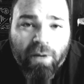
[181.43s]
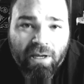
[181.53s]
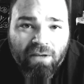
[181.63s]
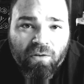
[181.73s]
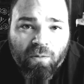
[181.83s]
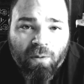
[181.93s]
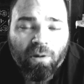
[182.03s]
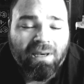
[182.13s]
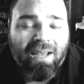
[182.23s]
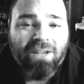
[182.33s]
what we can do,
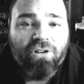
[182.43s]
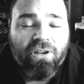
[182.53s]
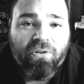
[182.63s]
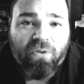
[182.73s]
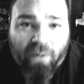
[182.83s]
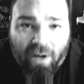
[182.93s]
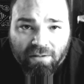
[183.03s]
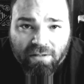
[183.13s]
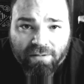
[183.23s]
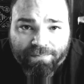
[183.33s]
but what nature can do to
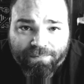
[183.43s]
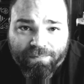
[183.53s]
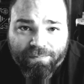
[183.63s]
us.